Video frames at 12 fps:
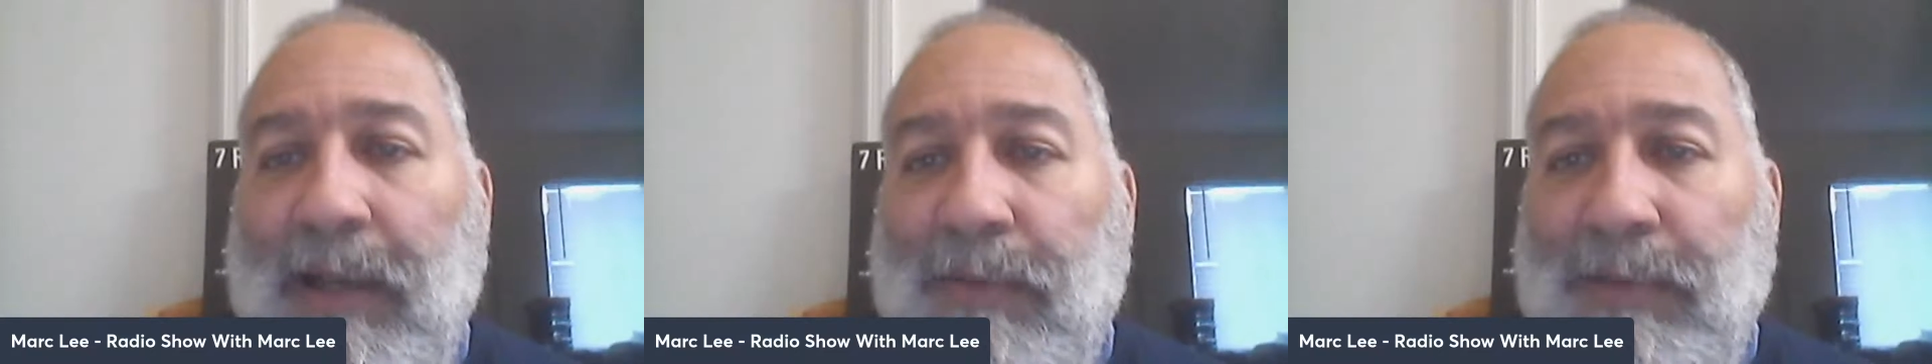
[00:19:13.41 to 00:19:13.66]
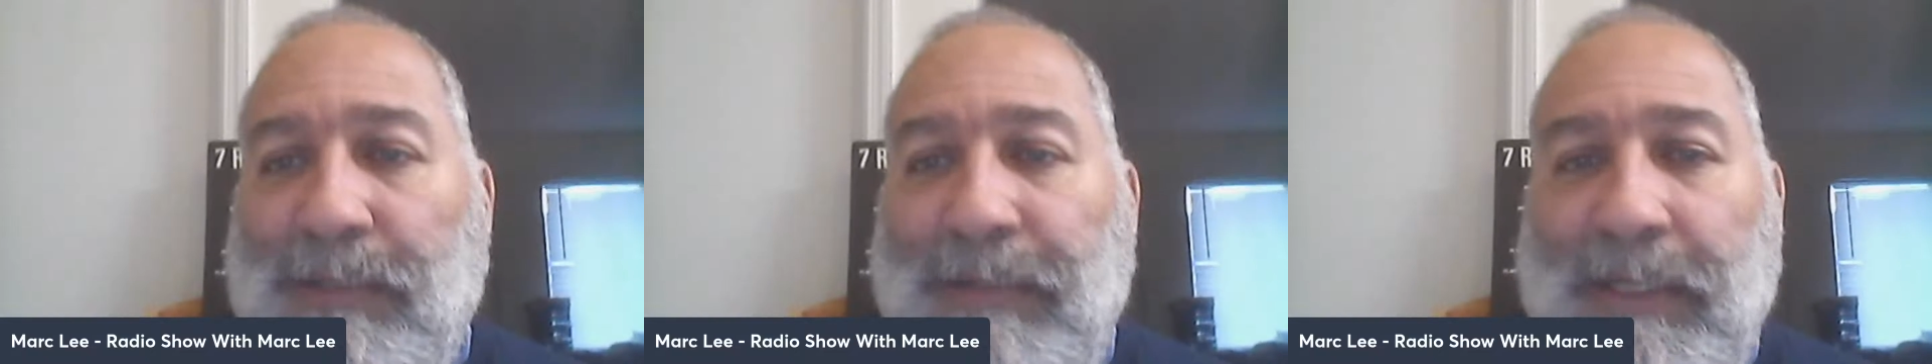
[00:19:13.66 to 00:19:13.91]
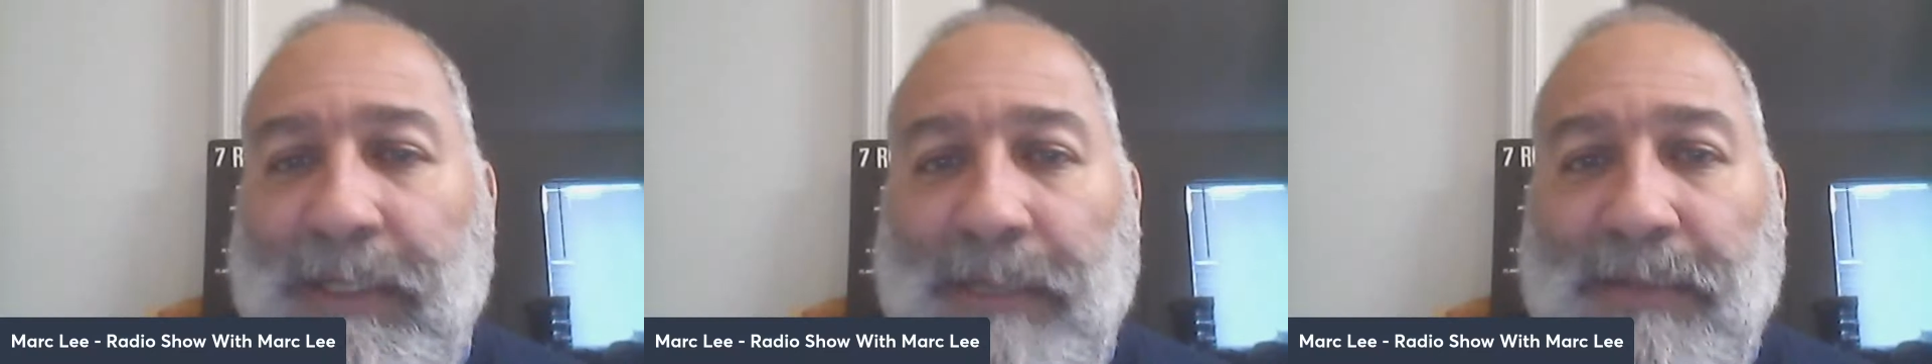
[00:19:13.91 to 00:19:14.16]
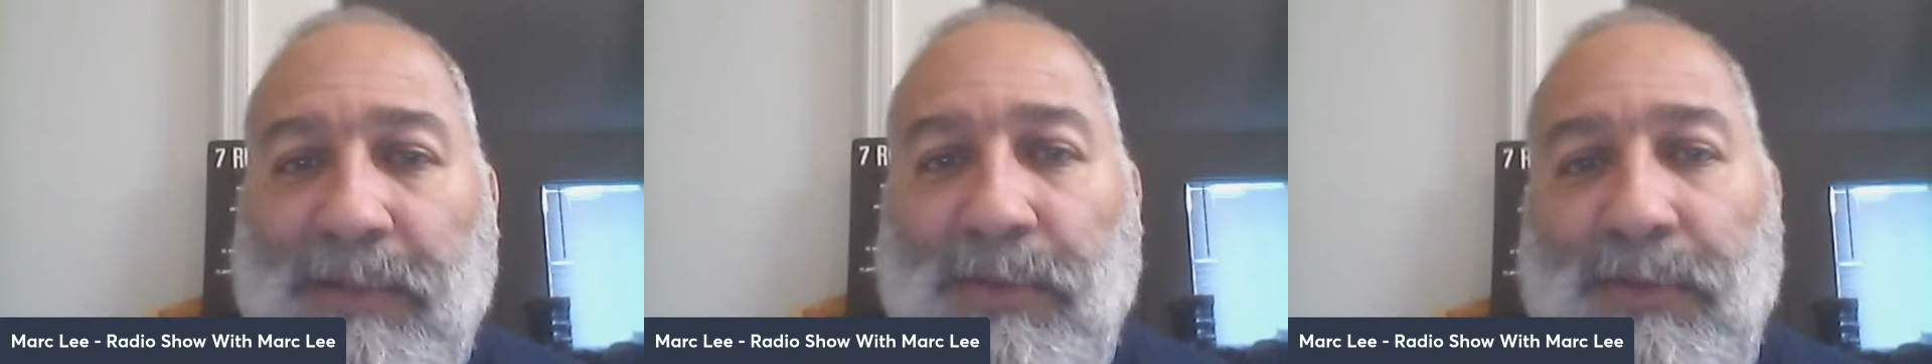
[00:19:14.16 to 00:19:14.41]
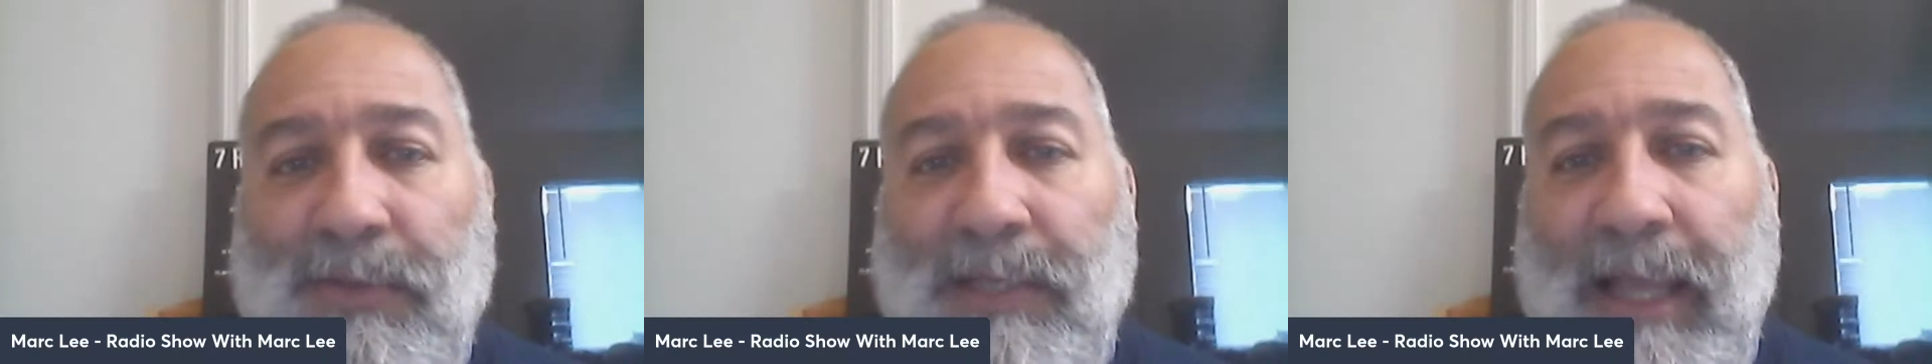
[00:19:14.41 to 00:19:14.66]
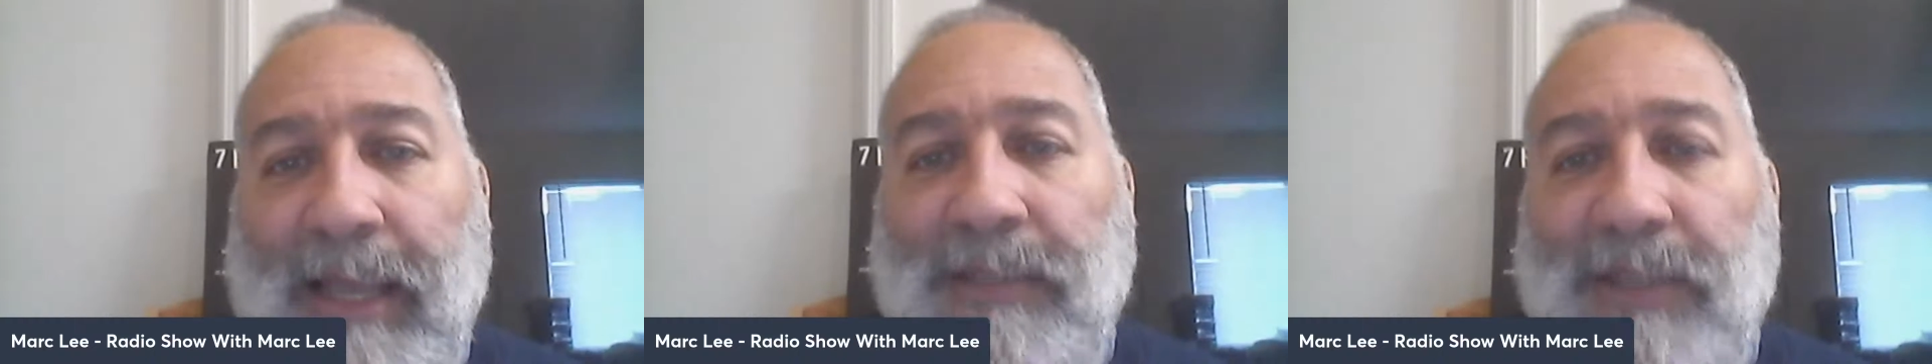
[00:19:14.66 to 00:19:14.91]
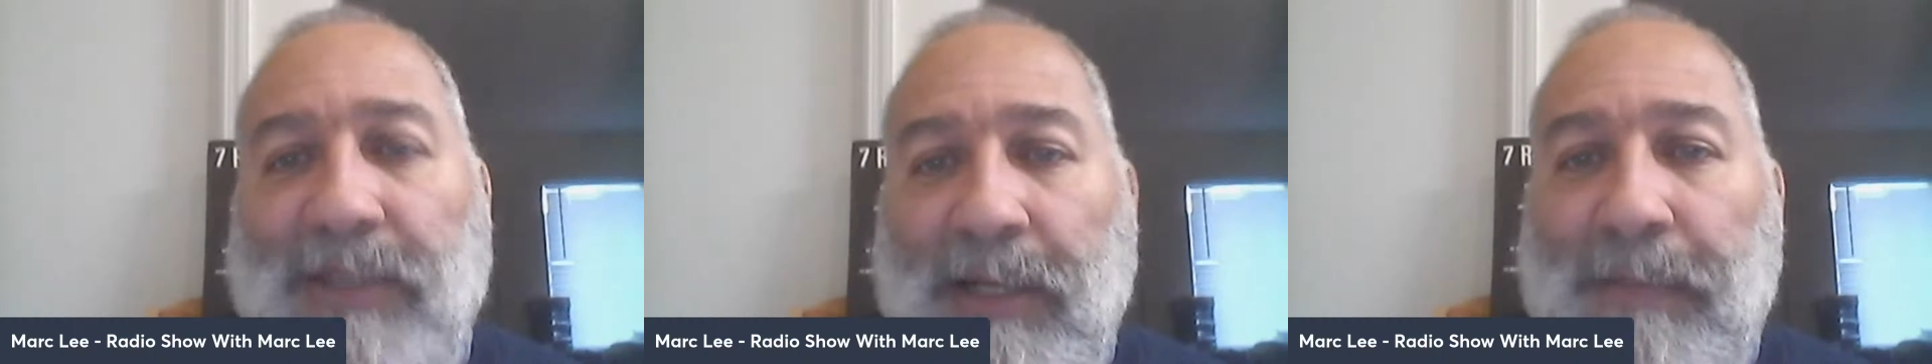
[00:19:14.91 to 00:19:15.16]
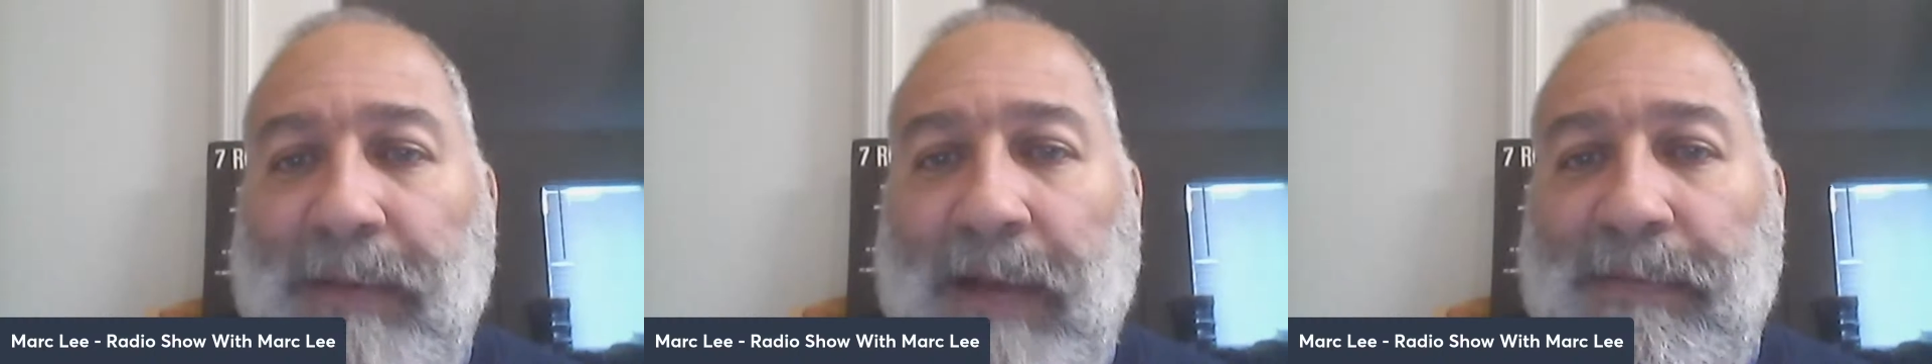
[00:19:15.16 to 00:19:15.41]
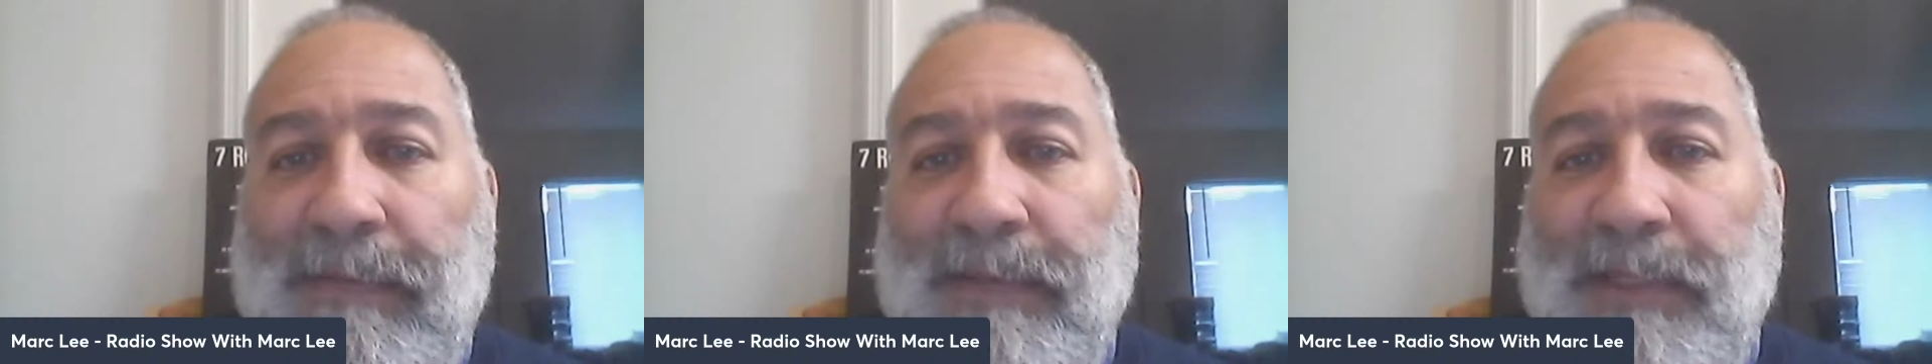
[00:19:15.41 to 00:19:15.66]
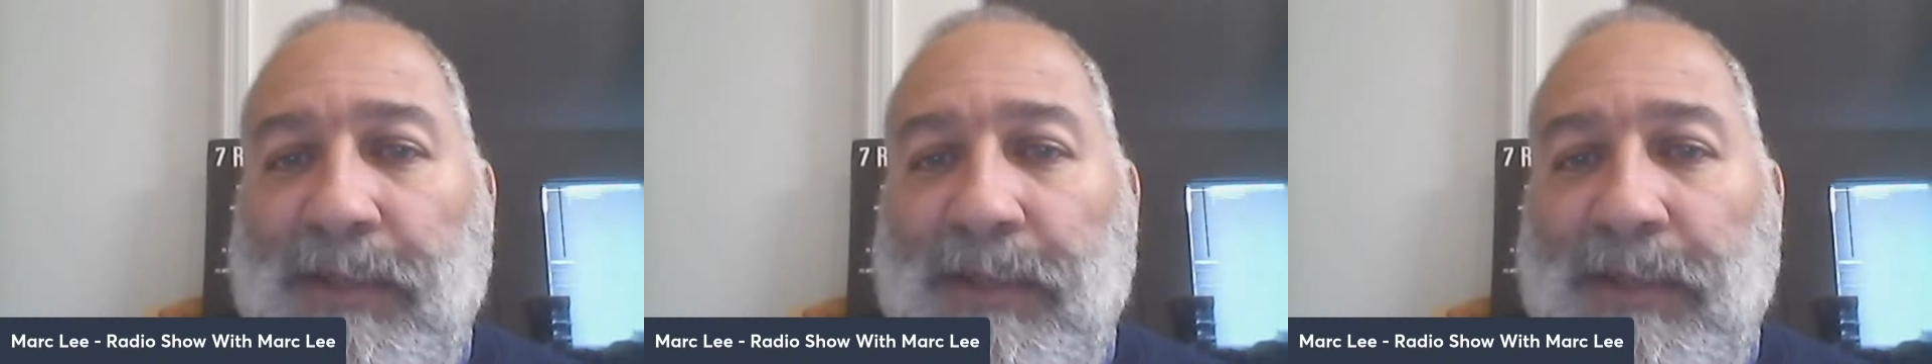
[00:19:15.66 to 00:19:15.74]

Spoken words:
which picked up schools and shook up Conference